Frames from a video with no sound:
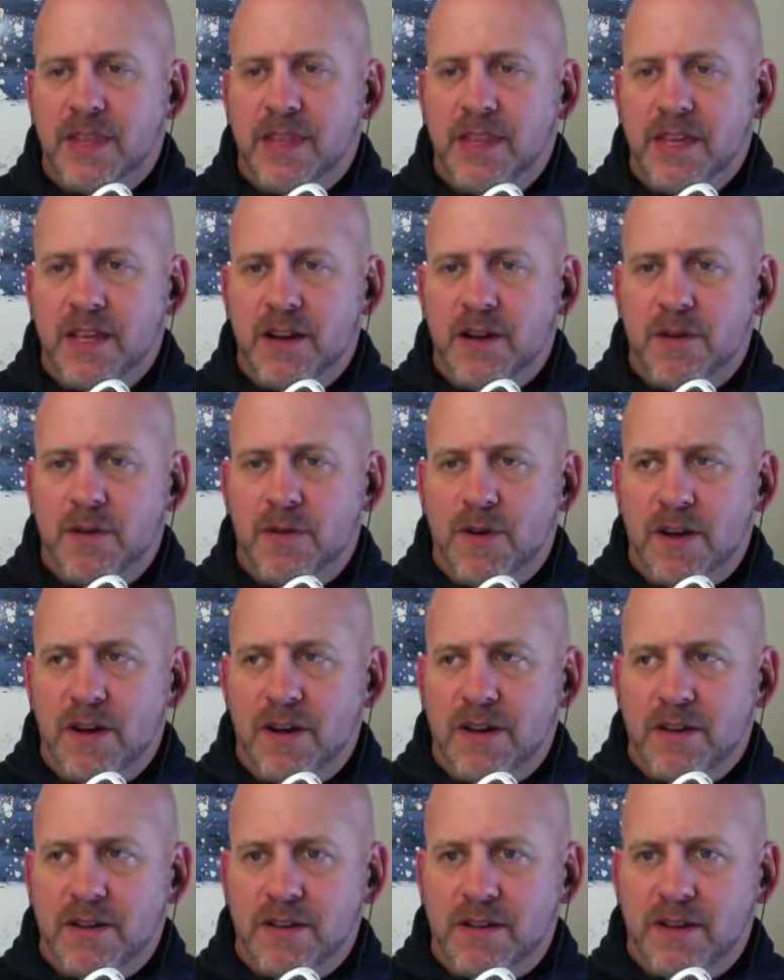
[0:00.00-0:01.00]

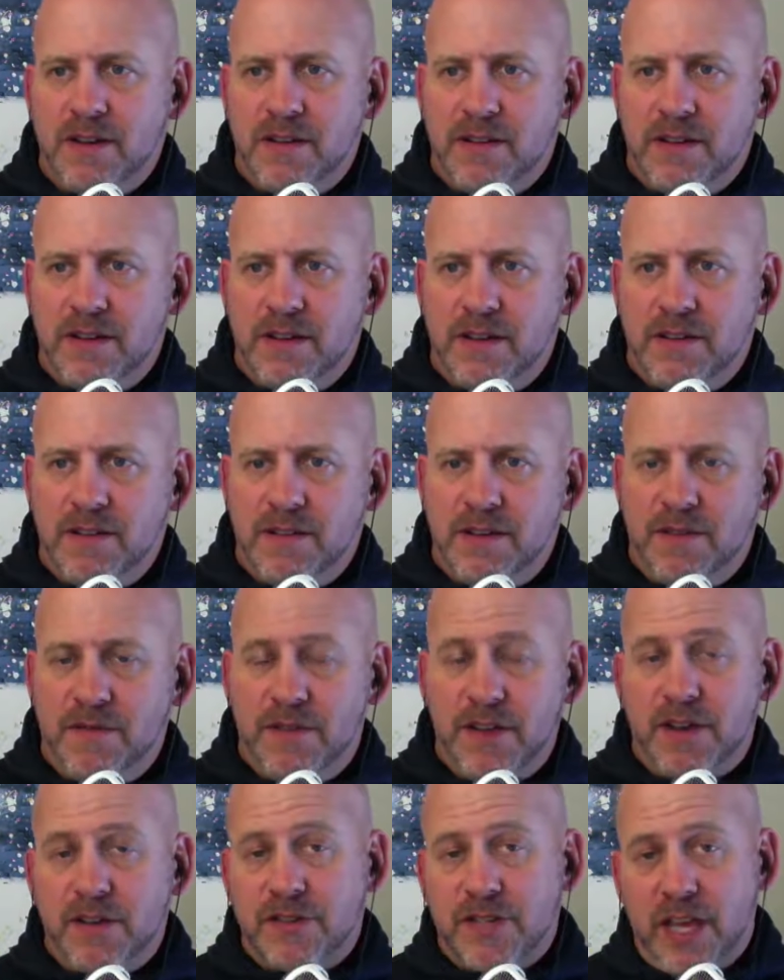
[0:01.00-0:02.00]
A
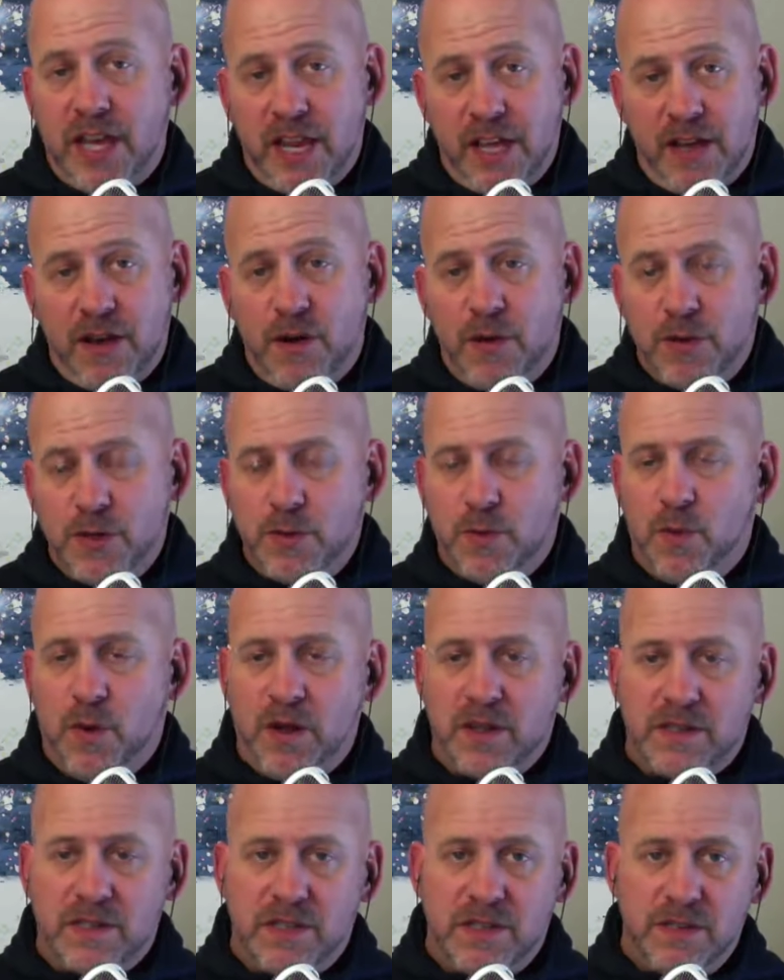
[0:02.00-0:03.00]
figure skating coach
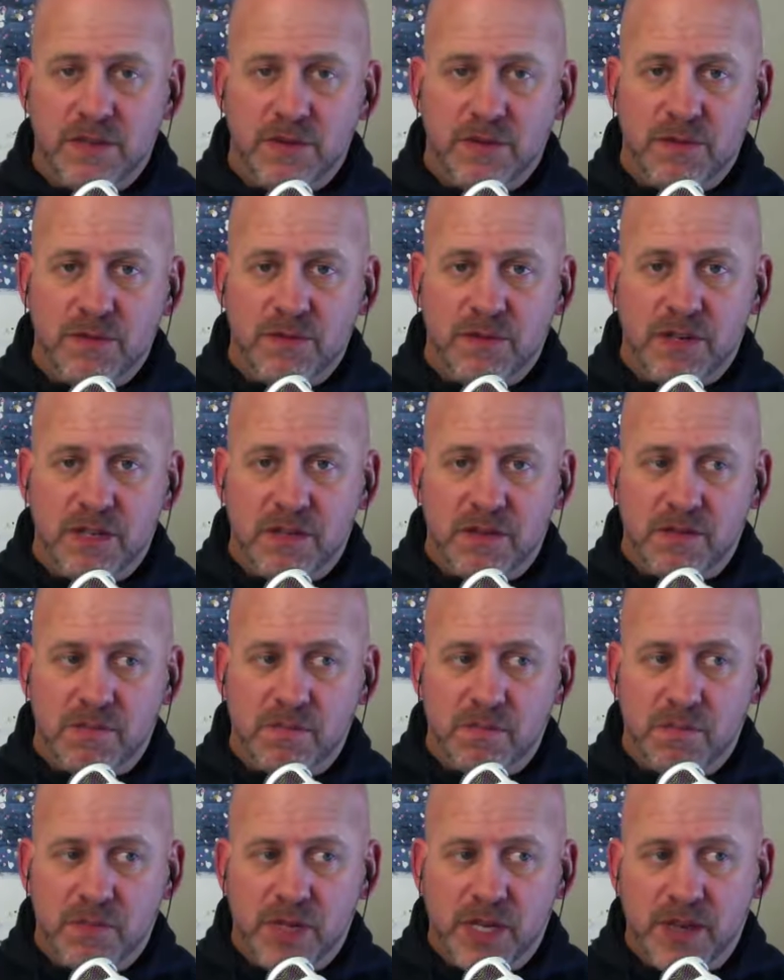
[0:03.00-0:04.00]
wants to
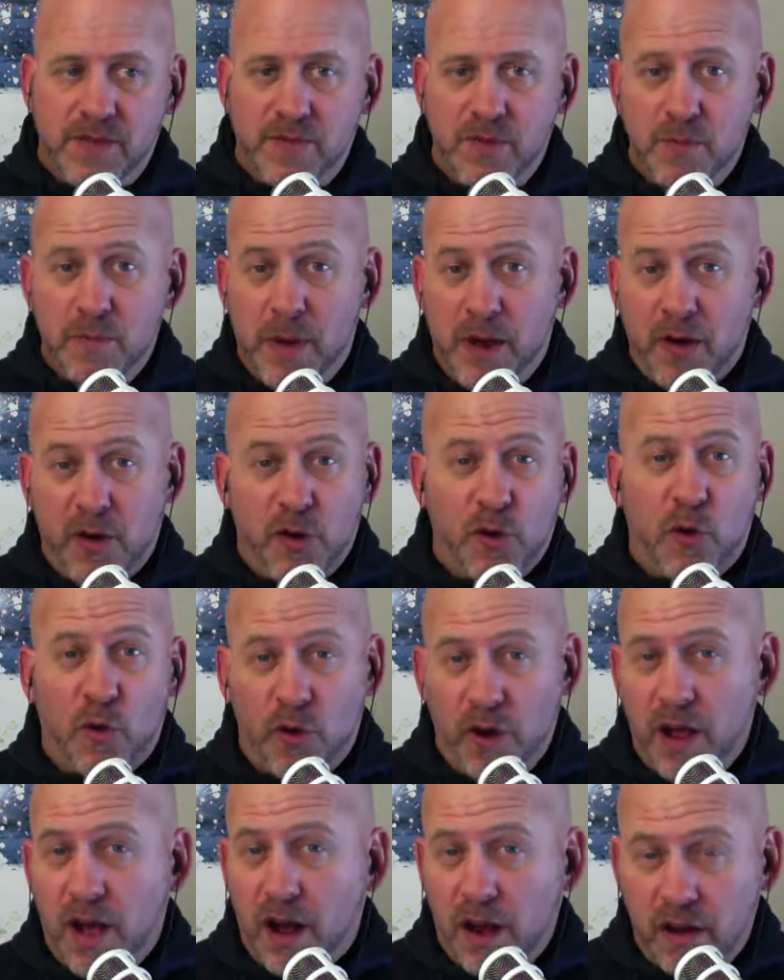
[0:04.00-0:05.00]
give you better
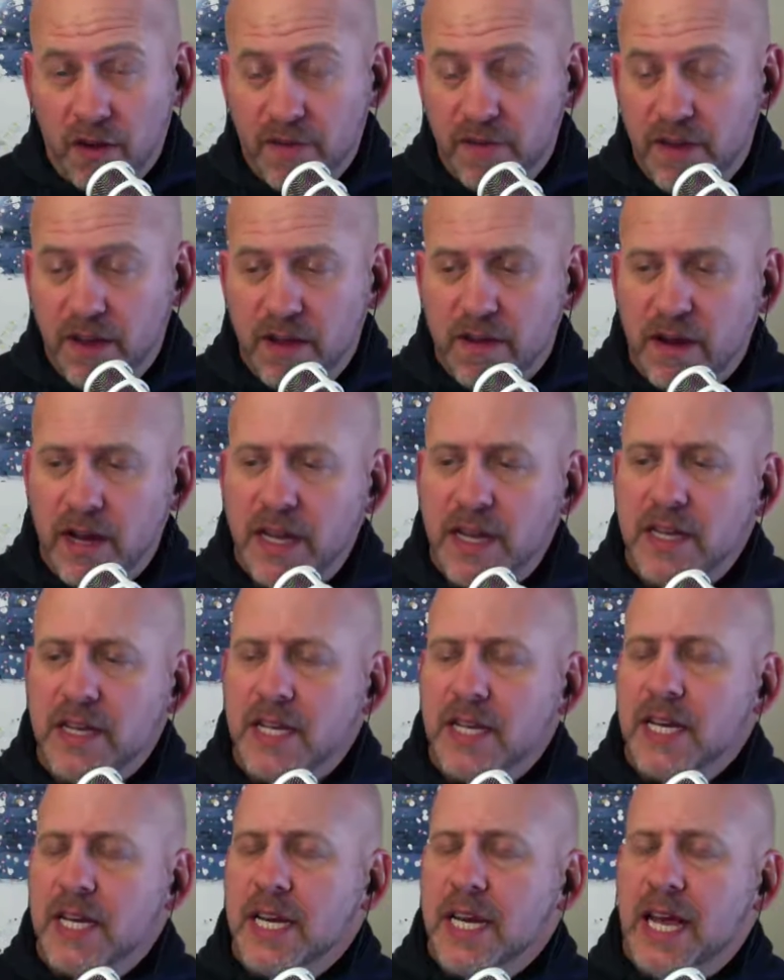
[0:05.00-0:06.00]
choreography, right?
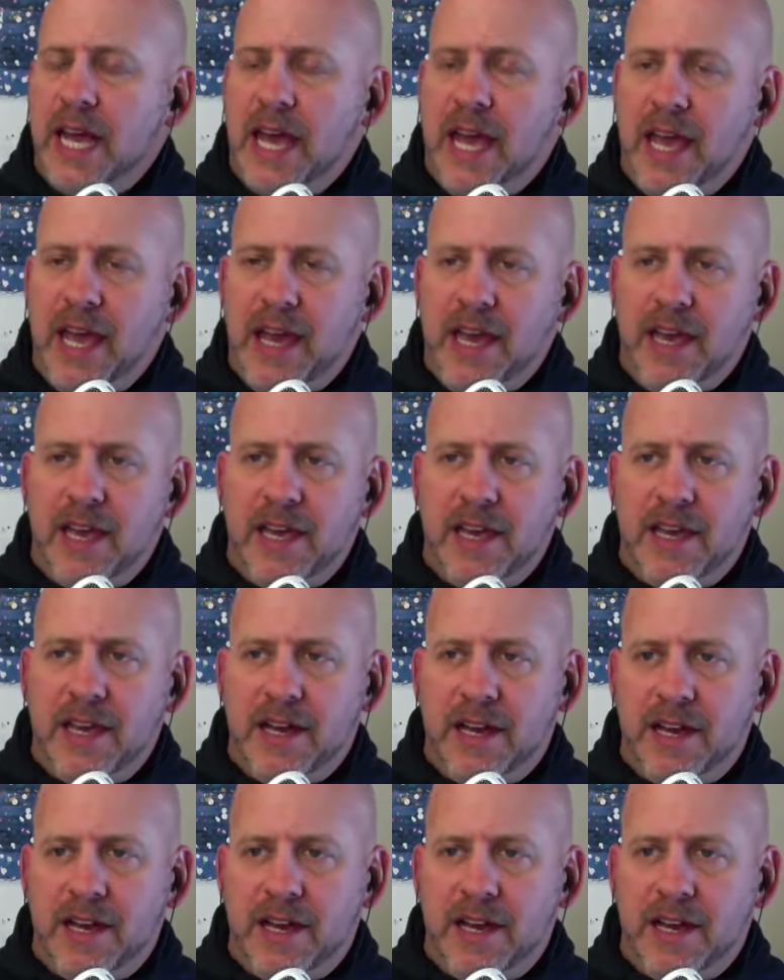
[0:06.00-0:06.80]
A